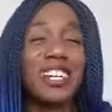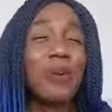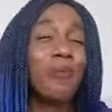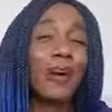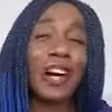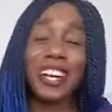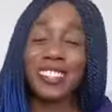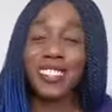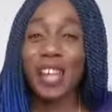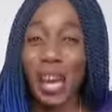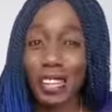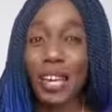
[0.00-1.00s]
but I,
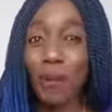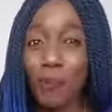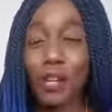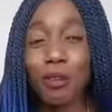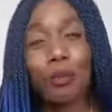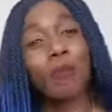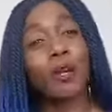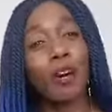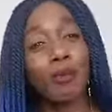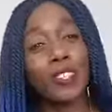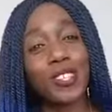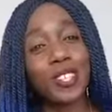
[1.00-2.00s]
I definitely remember
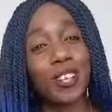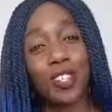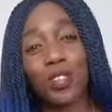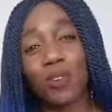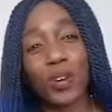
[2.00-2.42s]
coming to this country